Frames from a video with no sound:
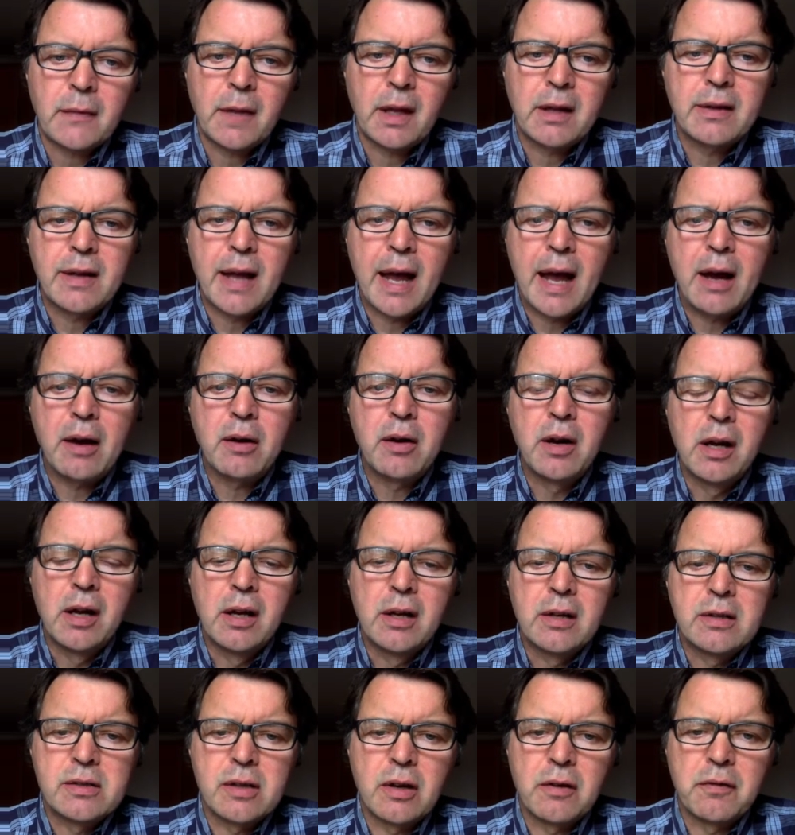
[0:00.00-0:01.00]
Now,
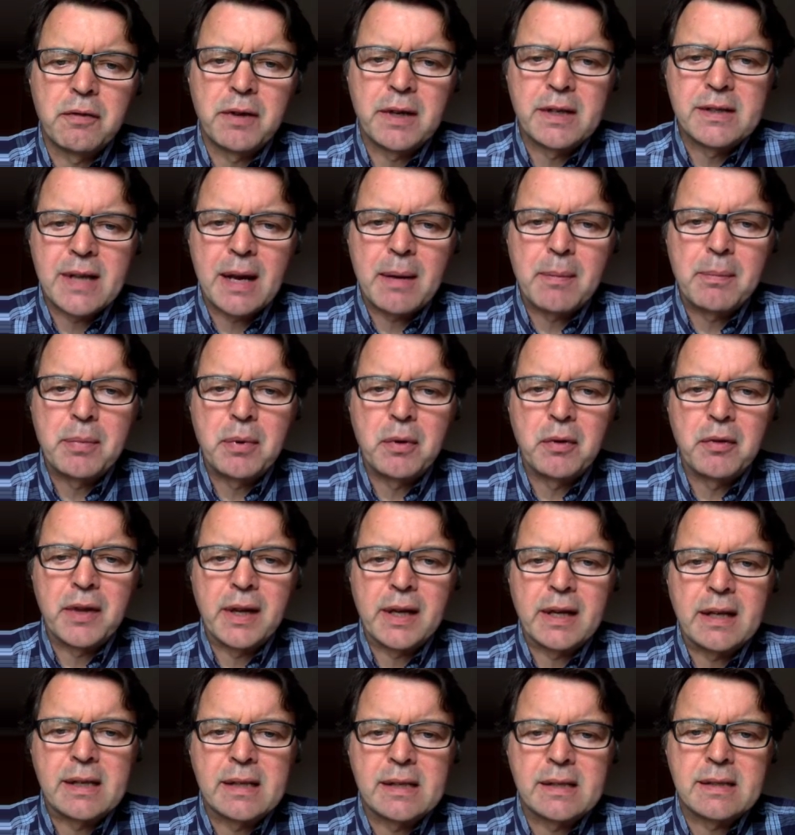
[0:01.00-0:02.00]
so for example,
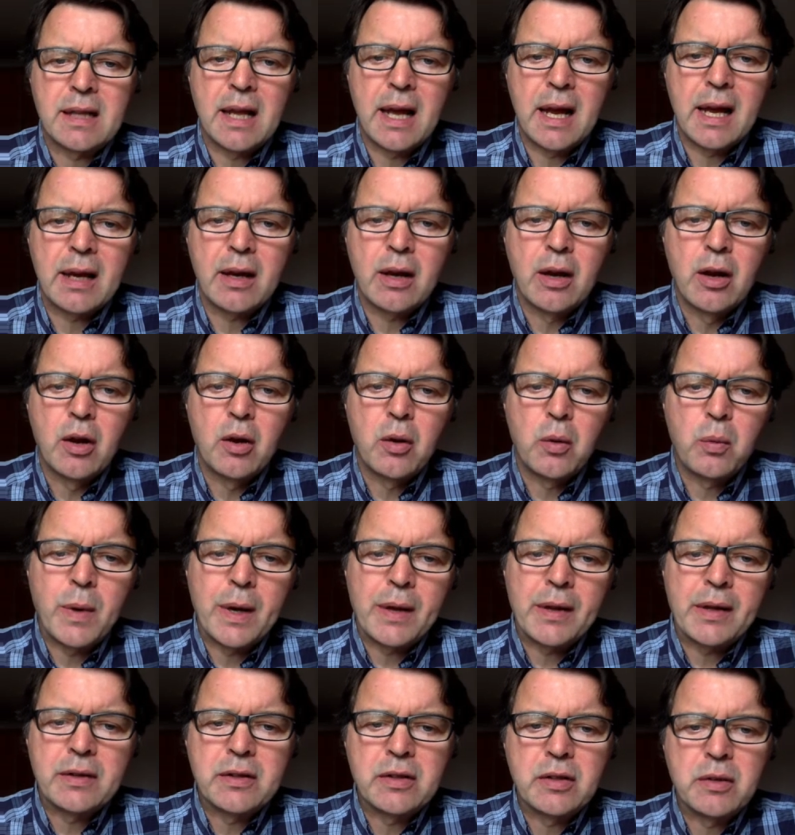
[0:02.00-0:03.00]
things like
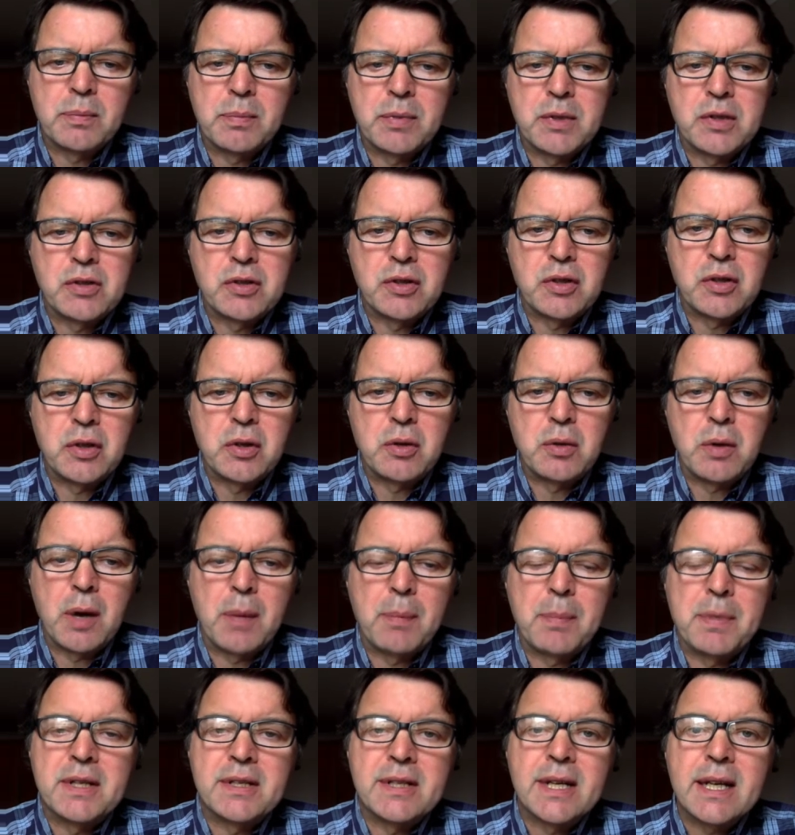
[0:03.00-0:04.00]
whether to pursue a
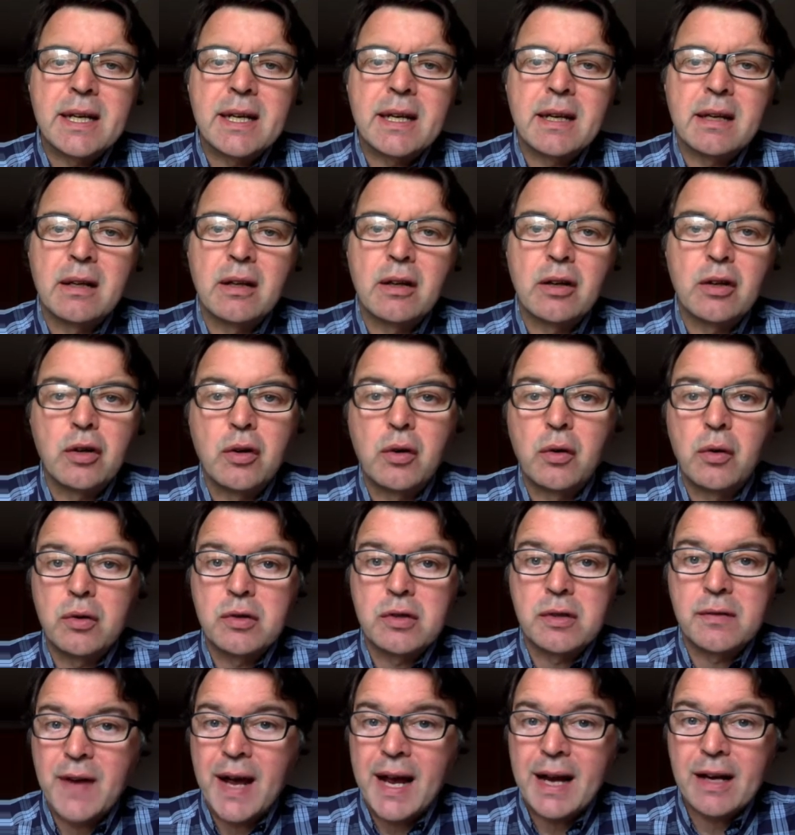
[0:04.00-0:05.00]
particular course
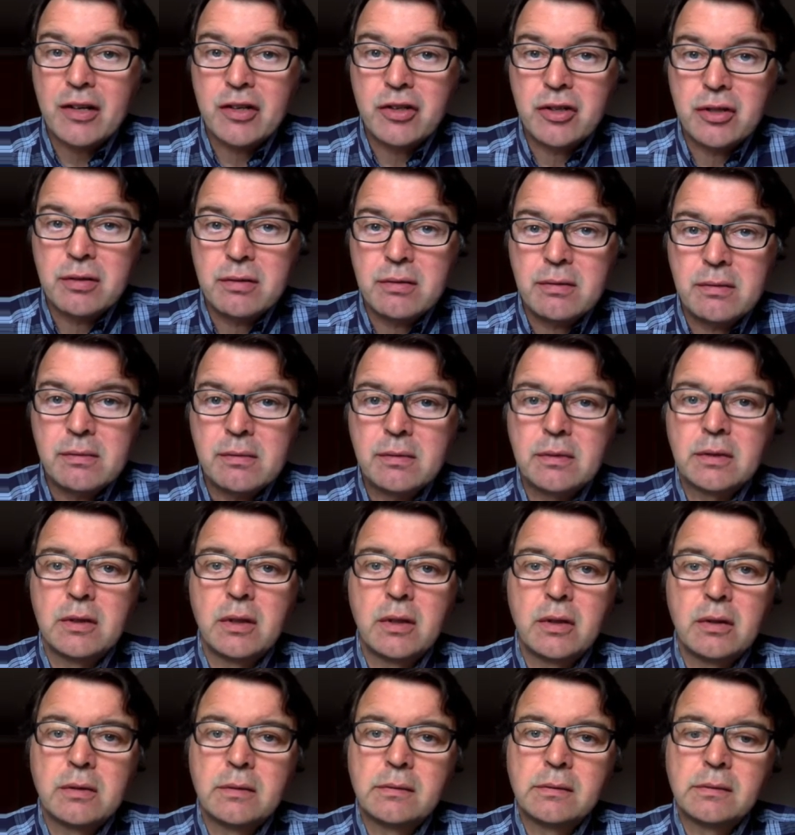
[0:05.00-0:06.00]
of action,
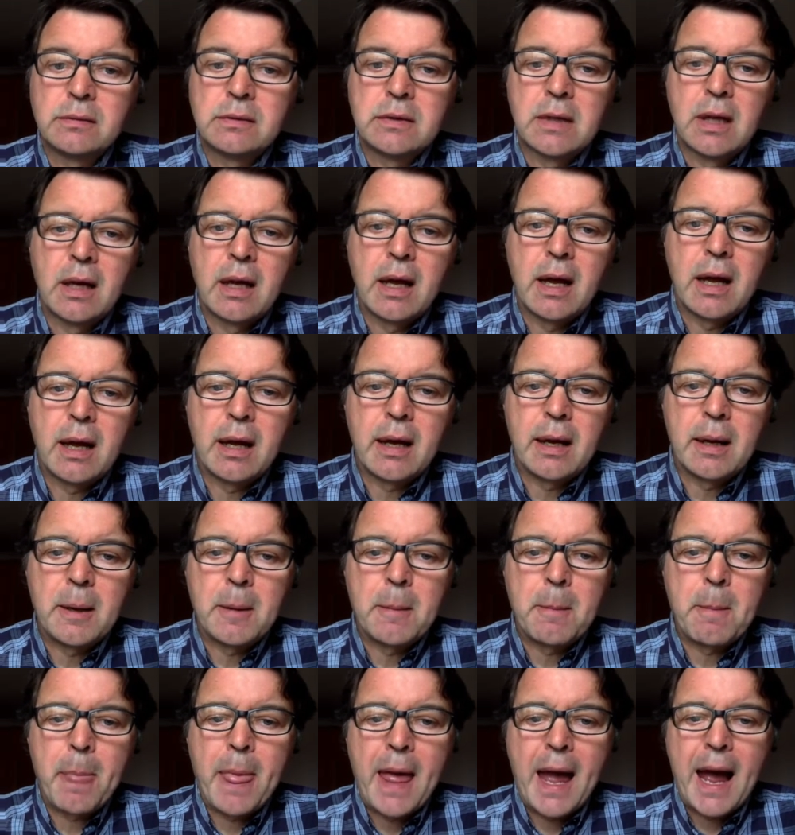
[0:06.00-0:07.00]

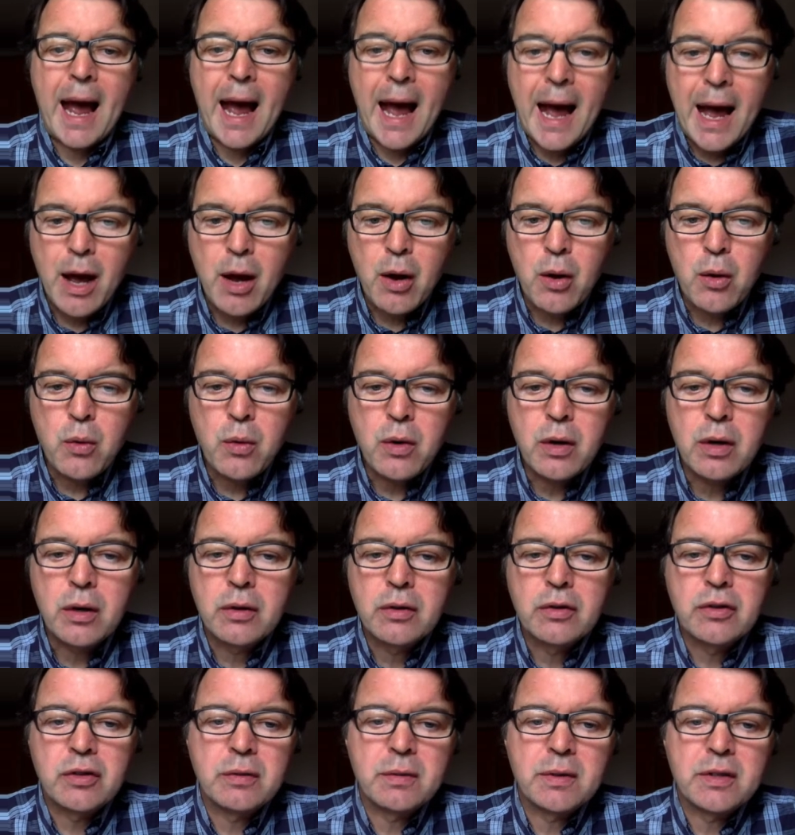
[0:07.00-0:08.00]
how
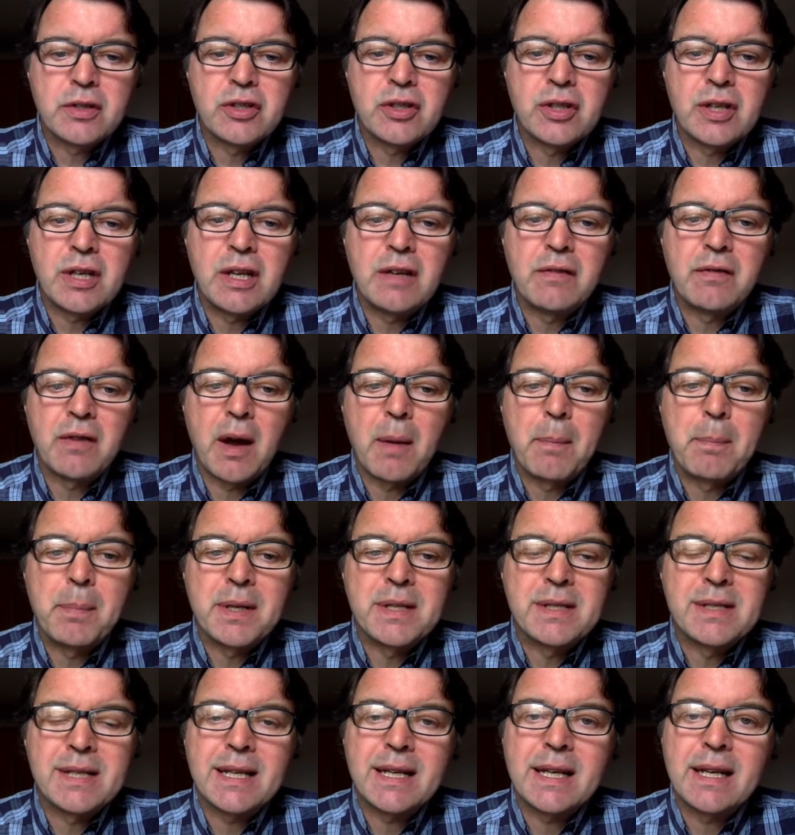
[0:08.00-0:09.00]
to achieve a
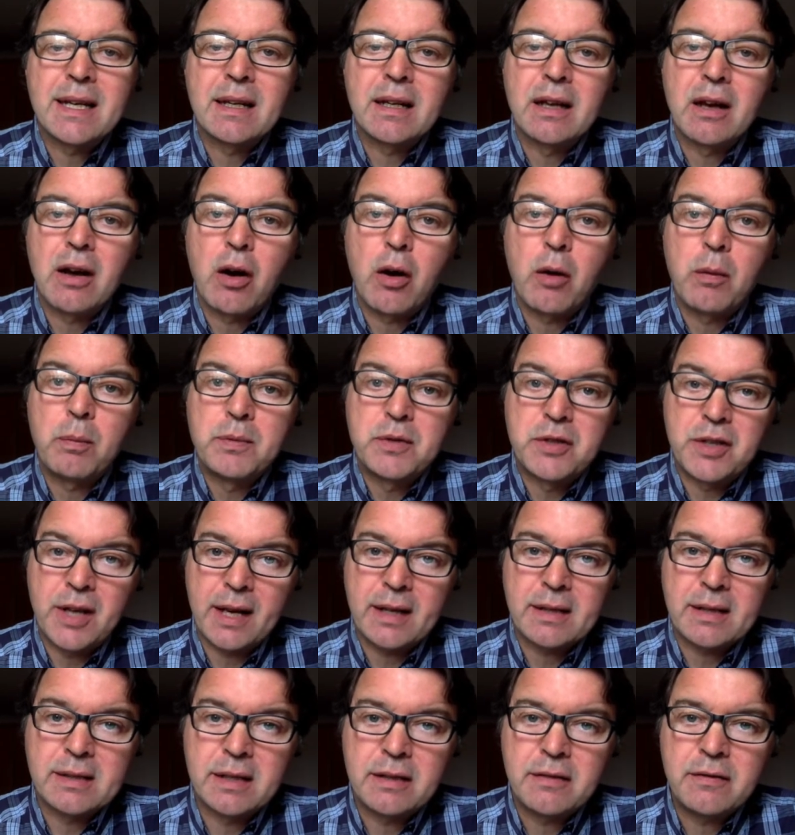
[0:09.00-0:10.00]
particular
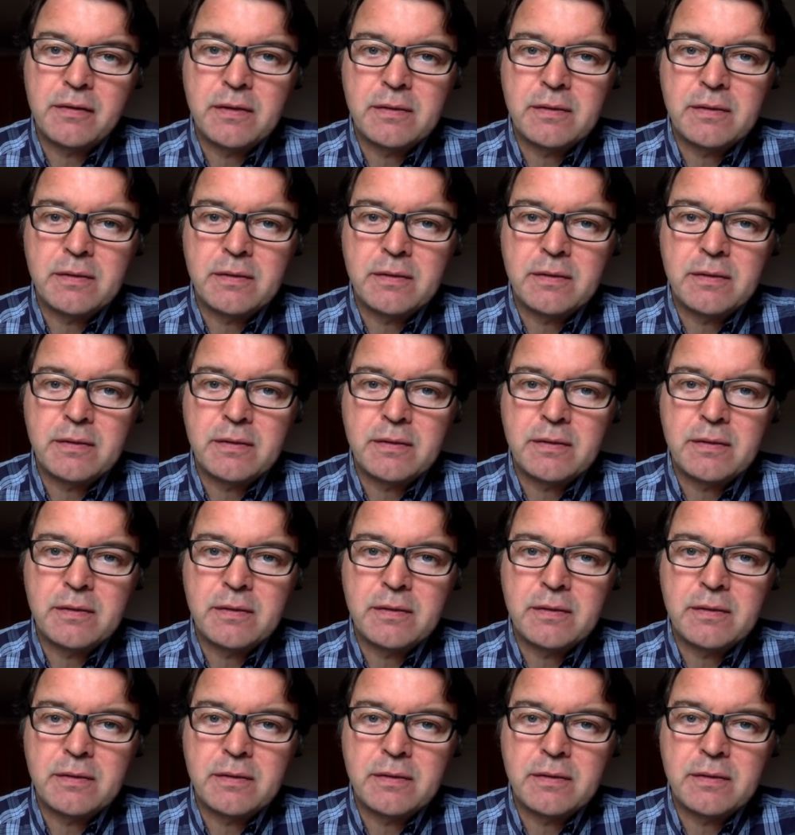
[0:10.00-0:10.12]
objective,